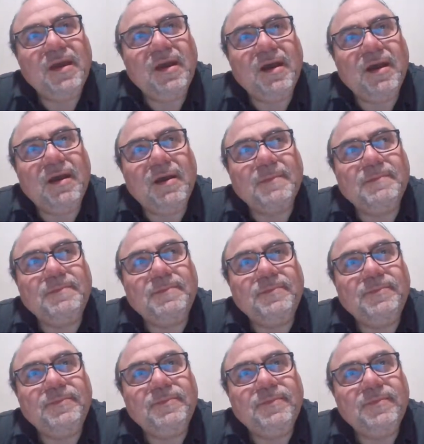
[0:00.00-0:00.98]
It
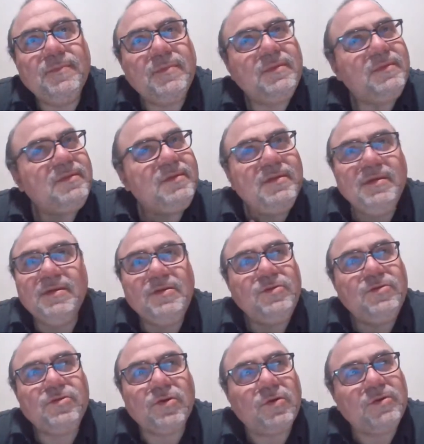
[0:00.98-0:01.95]

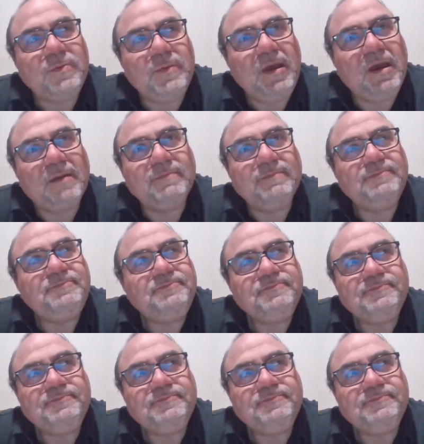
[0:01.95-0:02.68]
chokes me up.